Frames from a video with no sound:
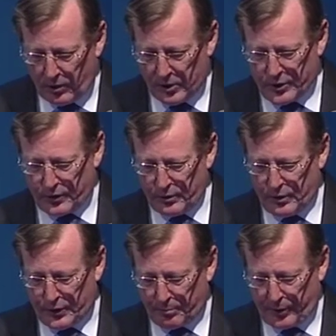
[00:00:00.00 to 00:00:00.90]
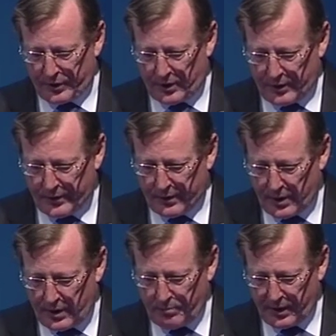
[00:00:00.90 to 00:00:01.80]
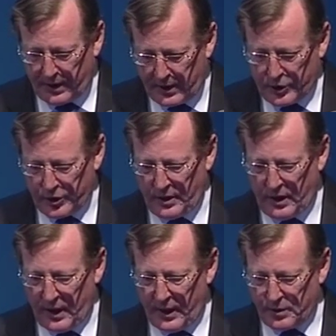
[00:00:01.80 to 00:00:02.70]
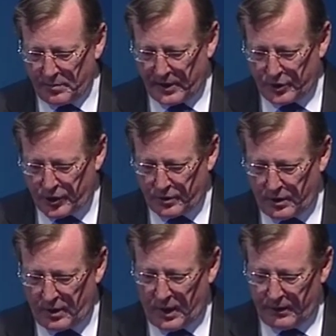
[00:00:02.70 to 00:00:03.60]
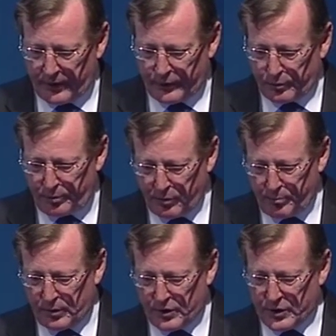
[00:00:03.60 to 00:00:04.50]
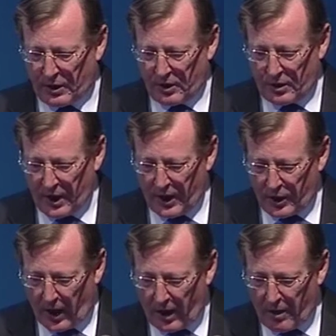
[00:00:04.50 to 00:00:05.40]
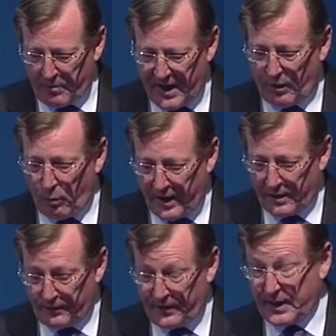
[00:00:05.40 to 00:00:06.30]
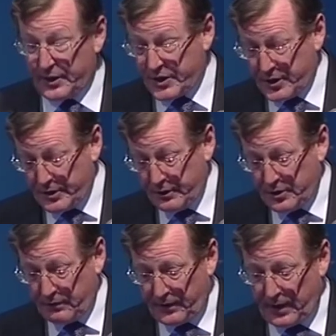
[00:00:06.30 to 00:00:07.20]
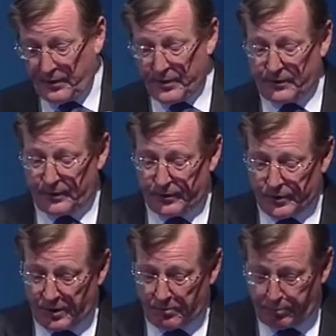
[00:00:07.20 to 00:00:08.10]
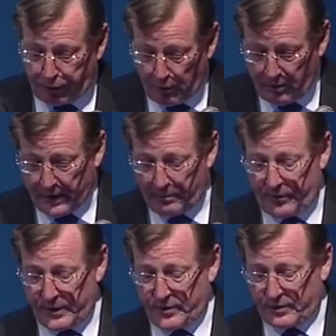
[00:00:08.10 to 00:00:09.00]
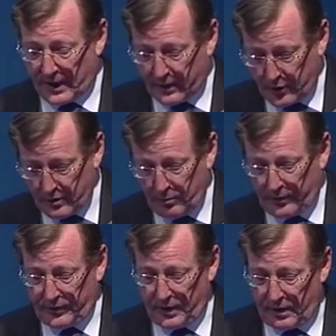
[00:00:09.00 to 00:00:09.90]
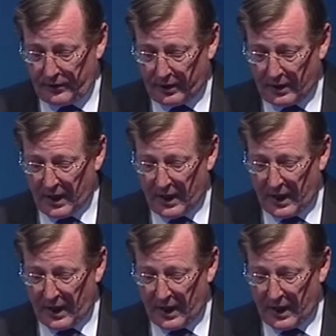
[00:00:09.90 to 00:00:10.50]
All schools are put under an obligation to make sure that their pupils are made aware of the existence of the other, that there's some program for interaction with the other